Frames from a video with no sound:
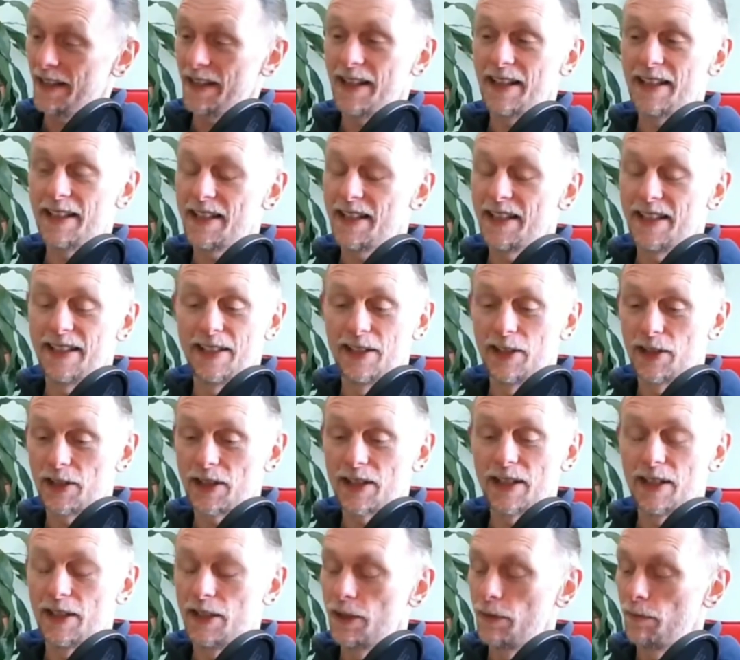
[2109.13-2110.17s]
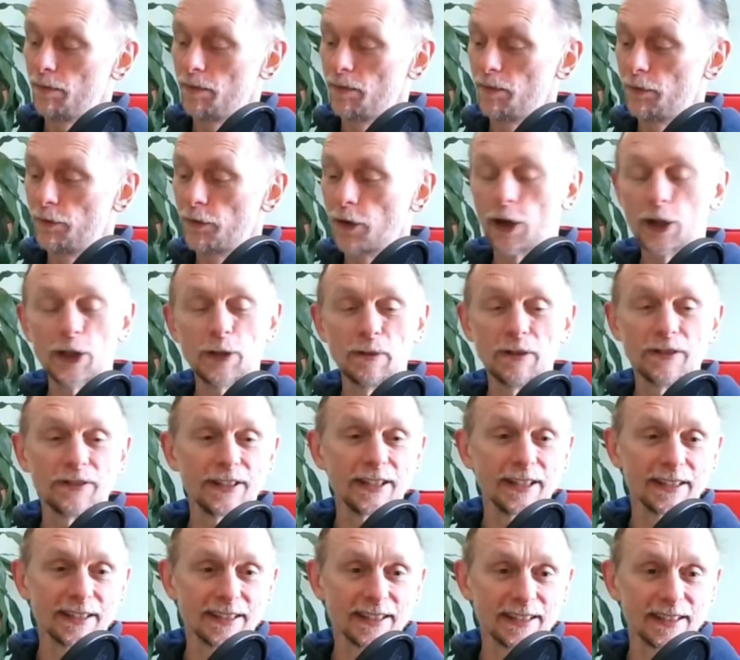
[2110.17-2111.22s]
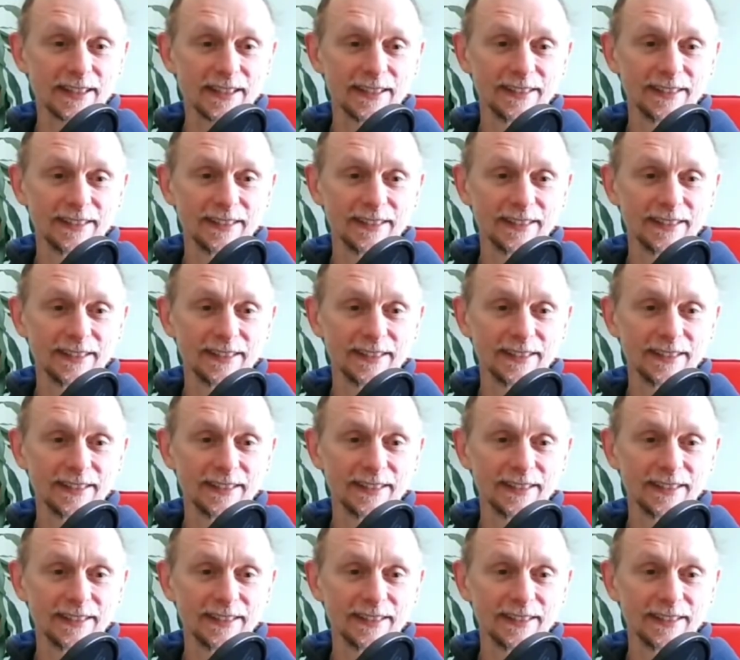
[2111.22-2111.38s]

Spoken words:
it's just the volume of things.